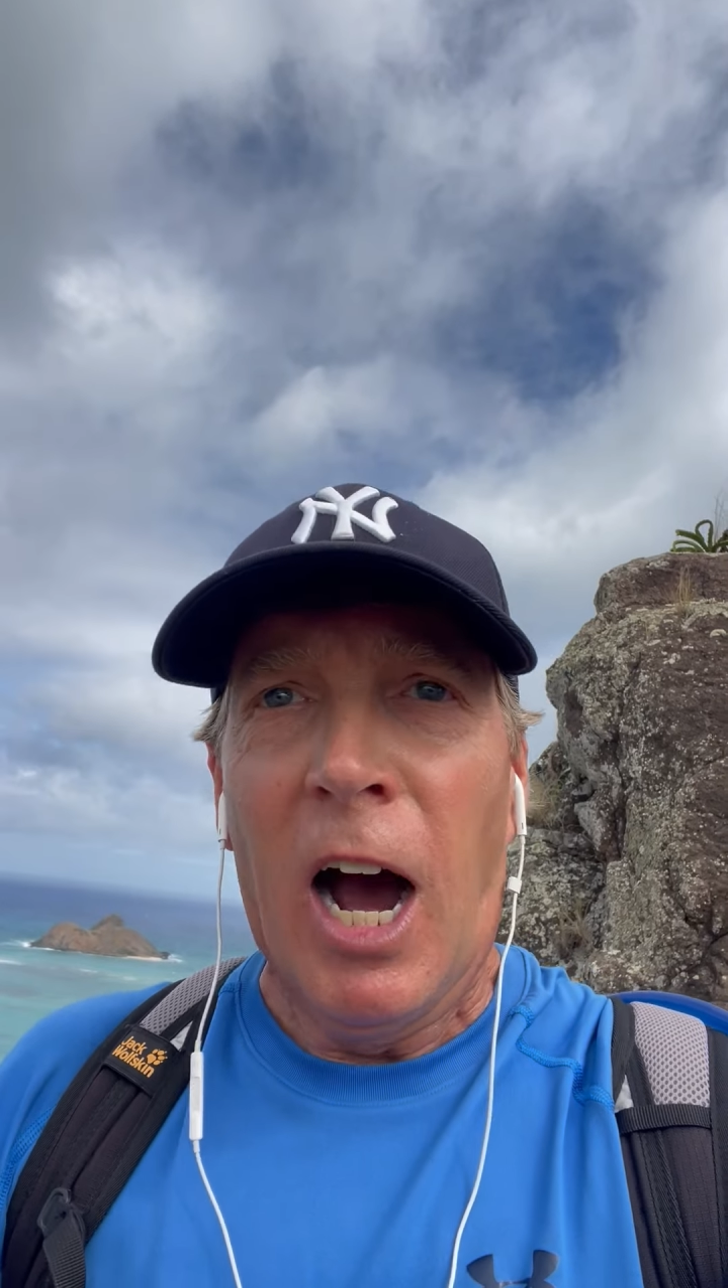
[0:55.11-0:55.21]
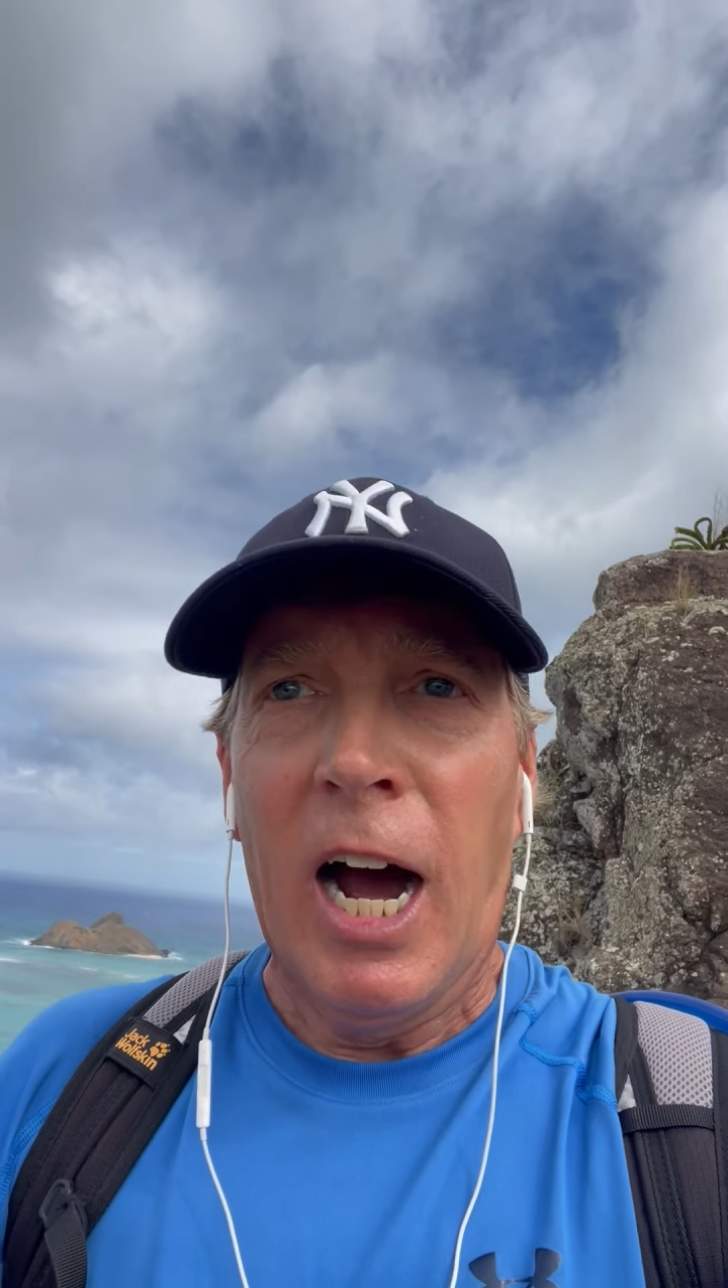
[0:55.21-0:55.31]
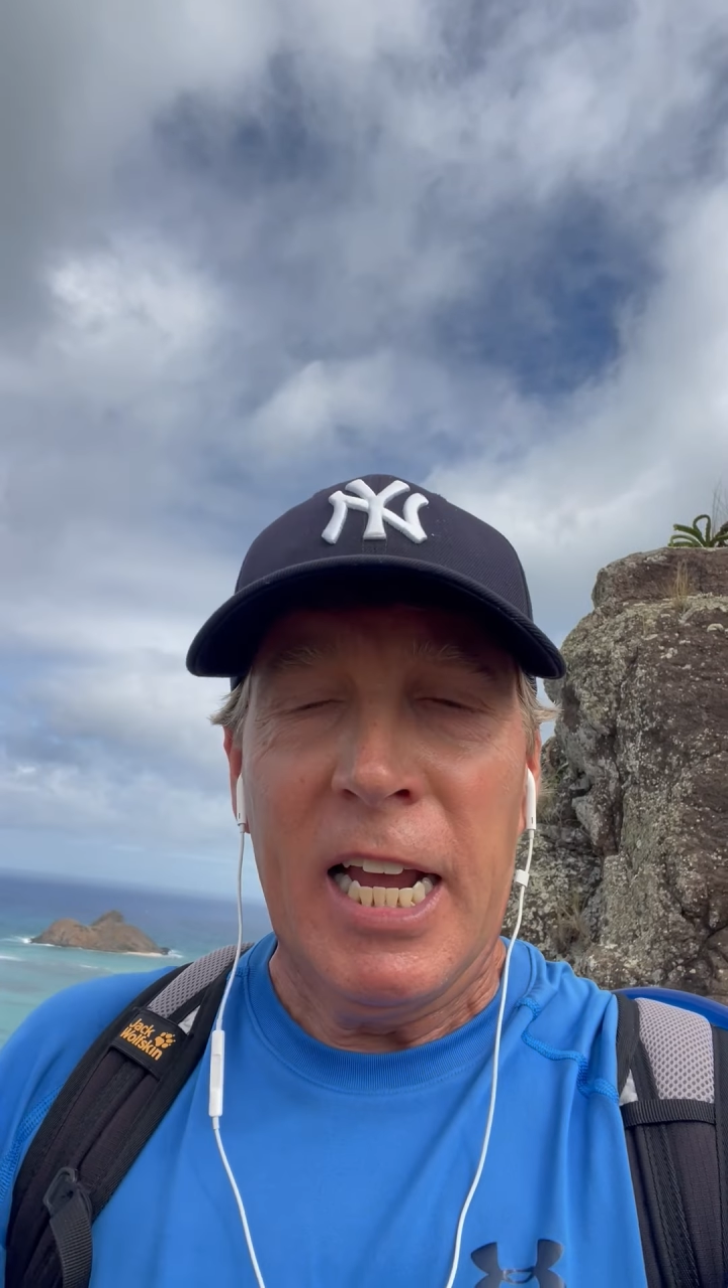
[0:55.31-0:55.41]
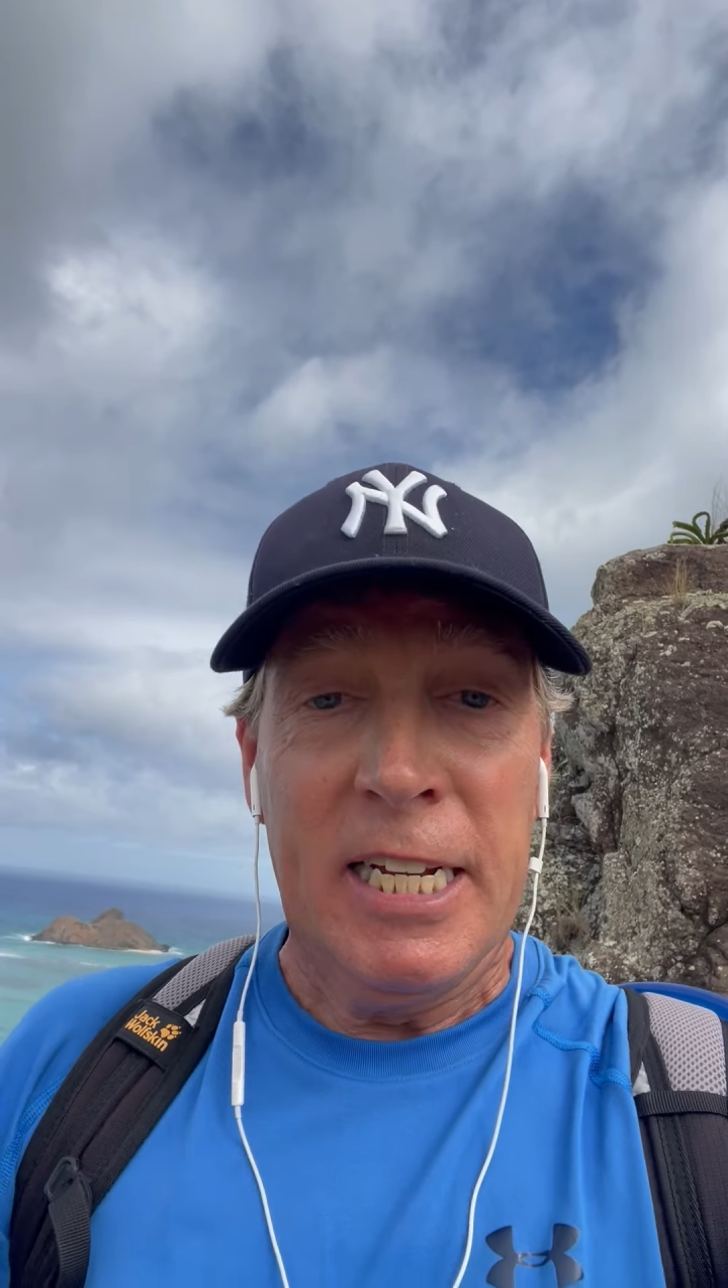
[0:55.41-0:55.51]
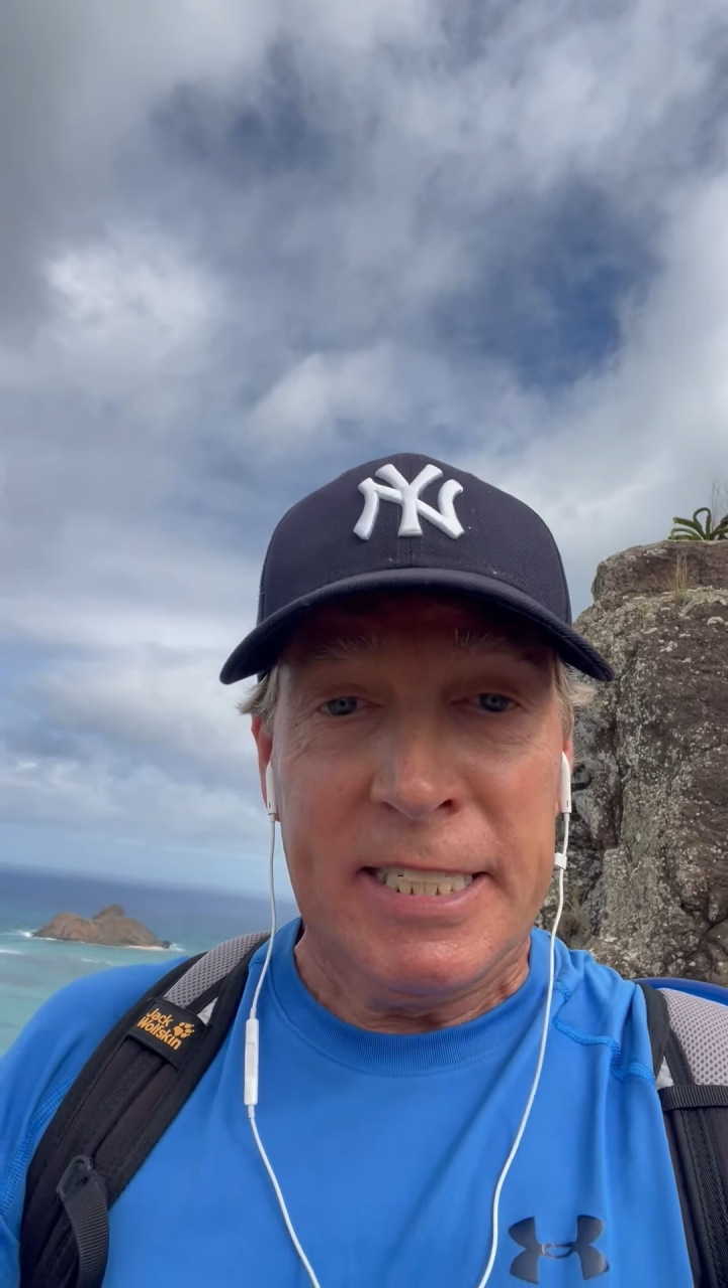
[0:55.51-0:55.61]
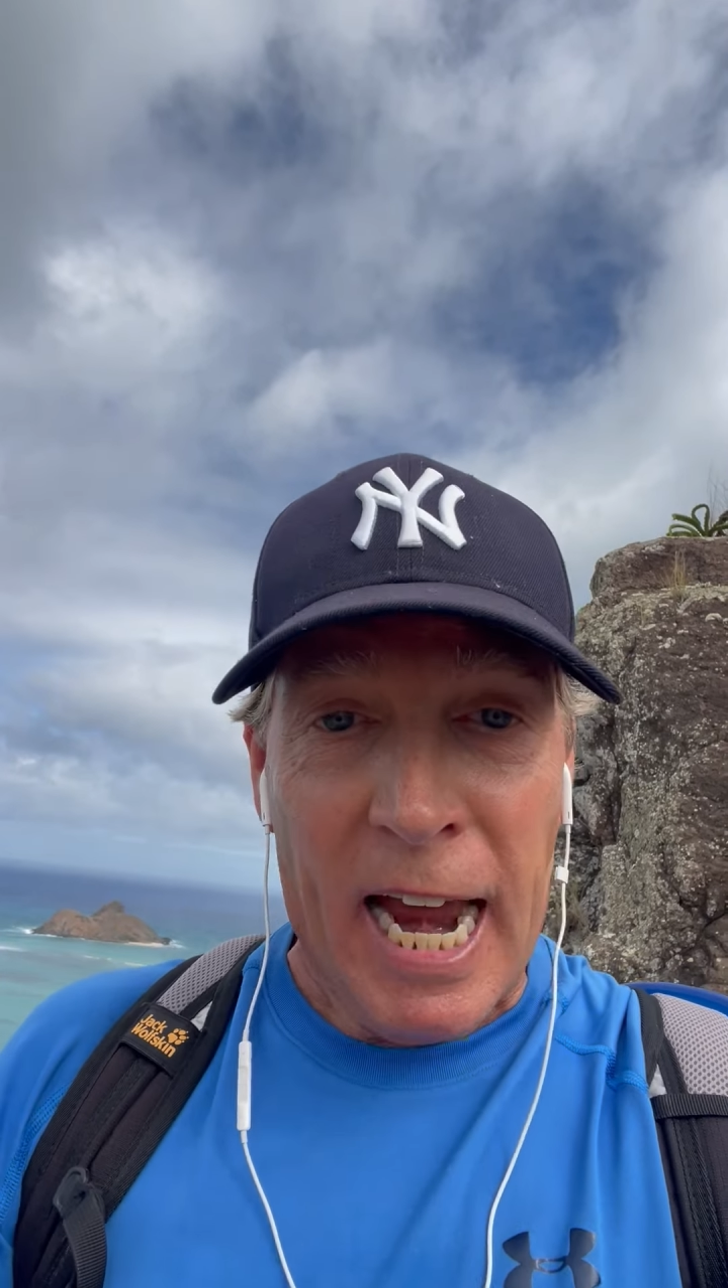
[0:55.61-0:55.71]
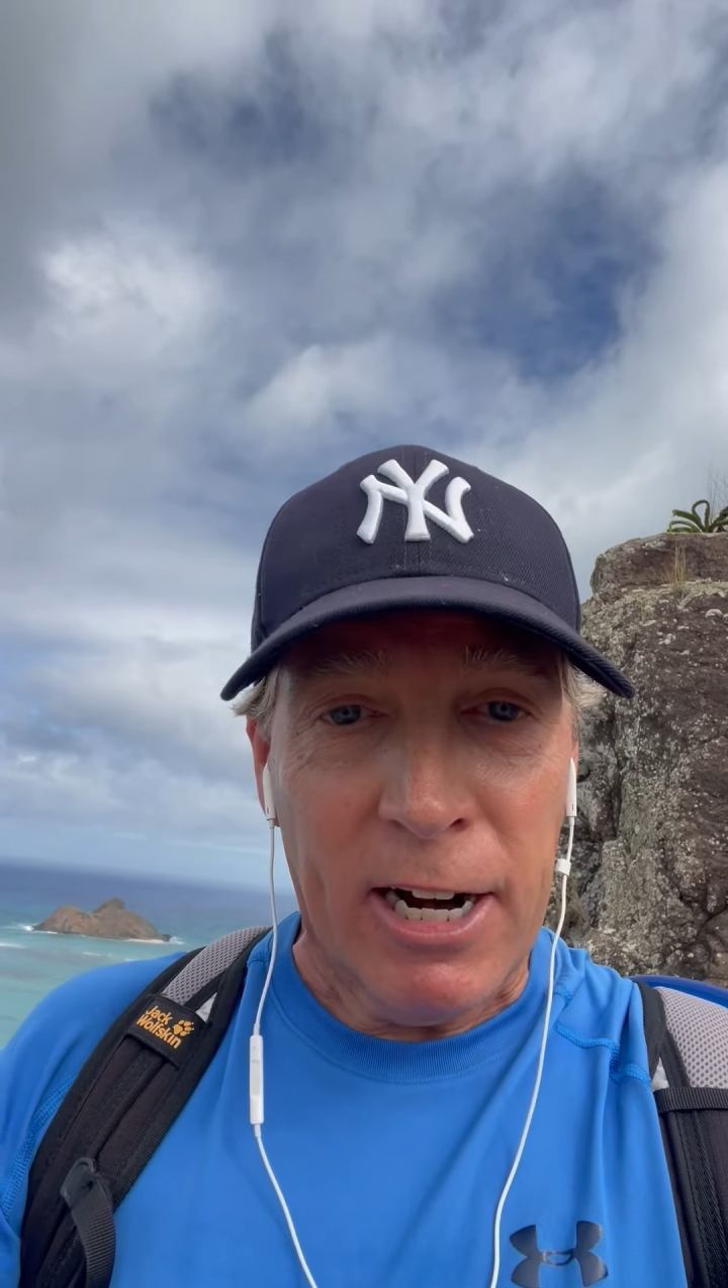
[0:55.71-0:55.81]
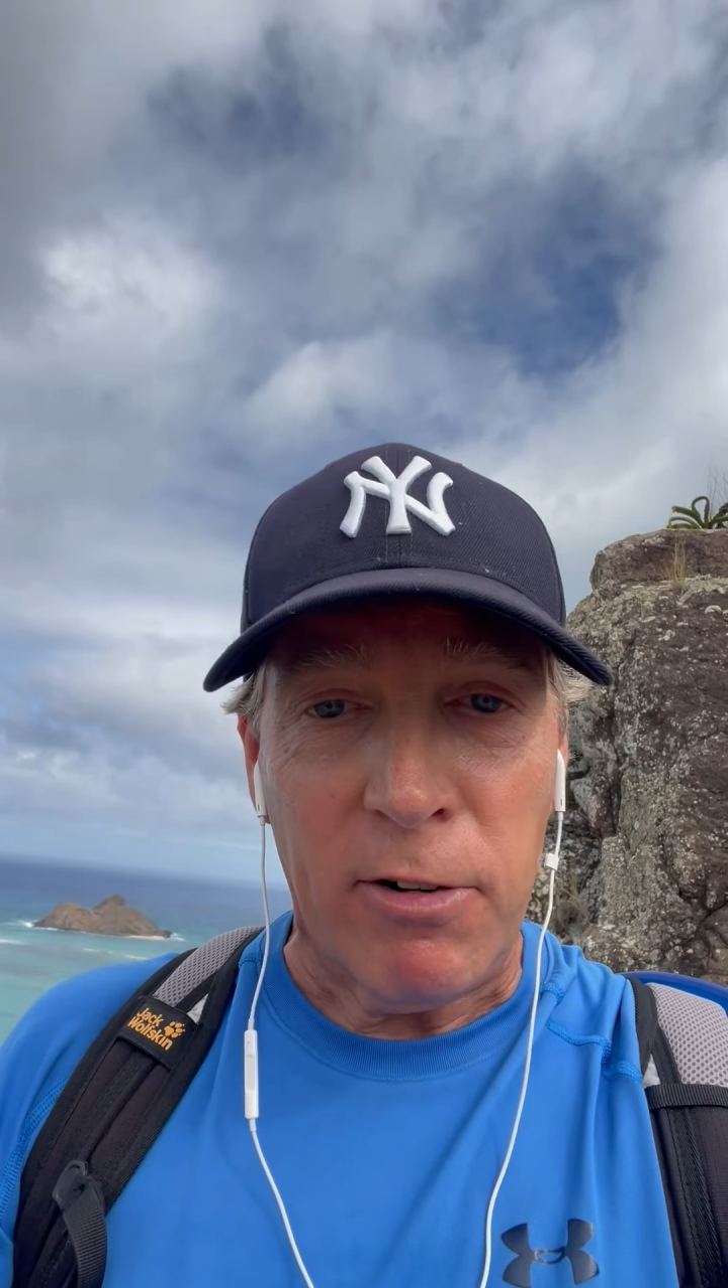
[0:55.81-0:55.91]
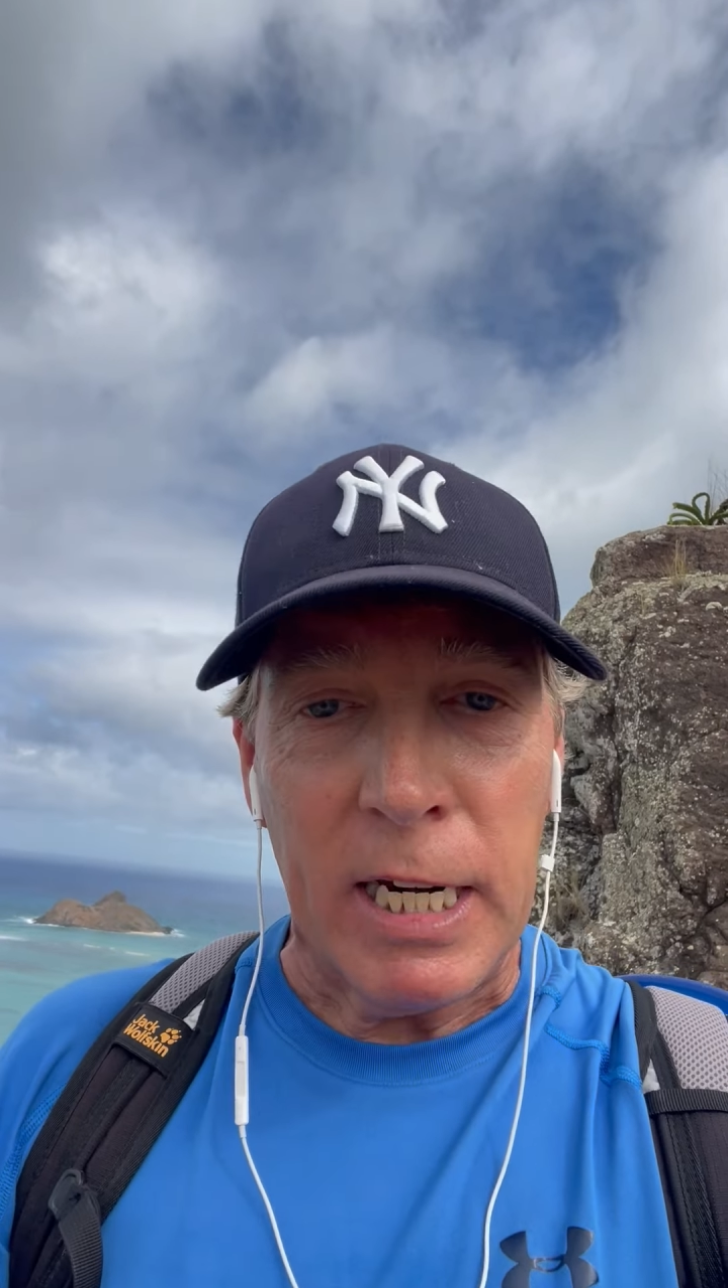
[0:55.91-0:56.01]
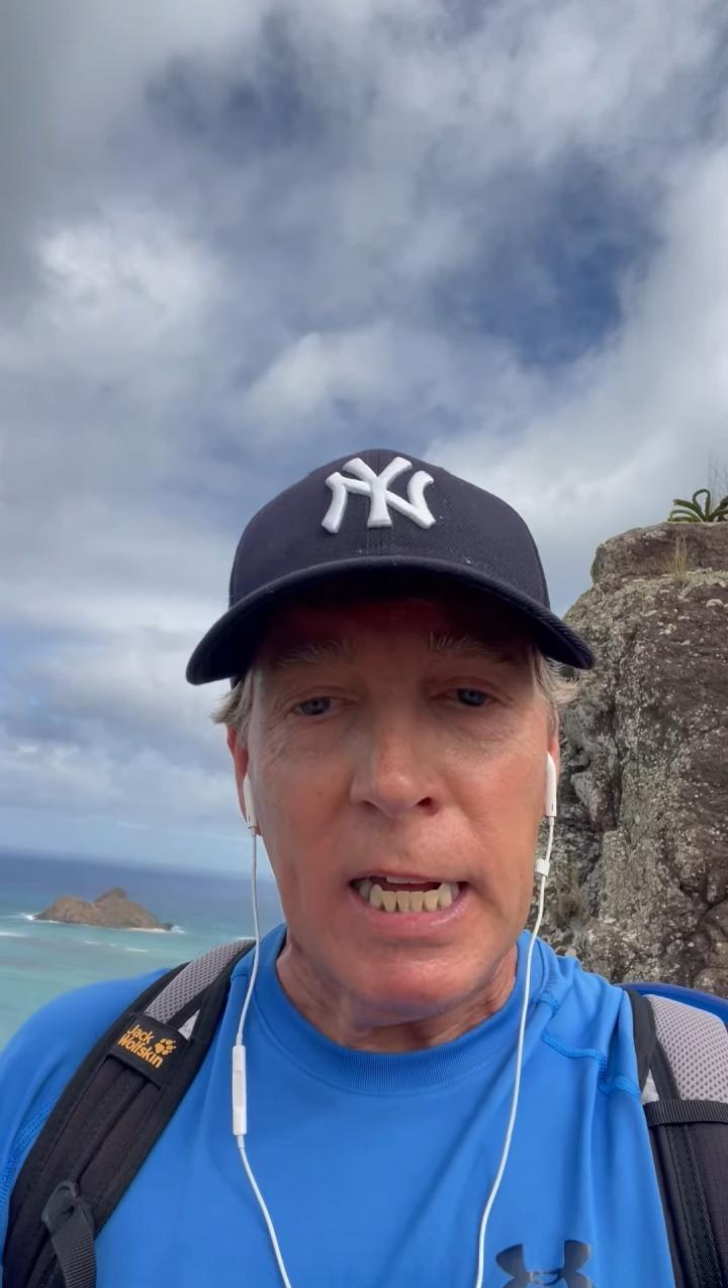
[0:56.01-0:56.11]
uh,
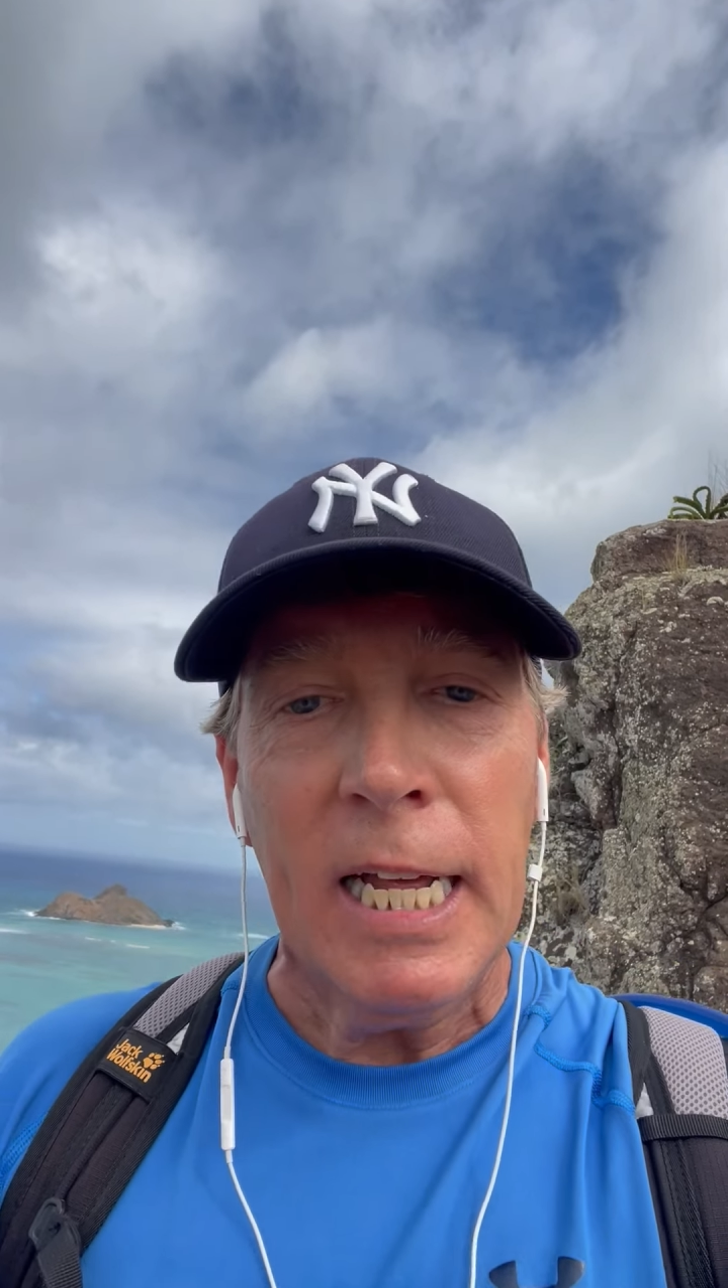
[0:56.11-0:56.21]
integrity,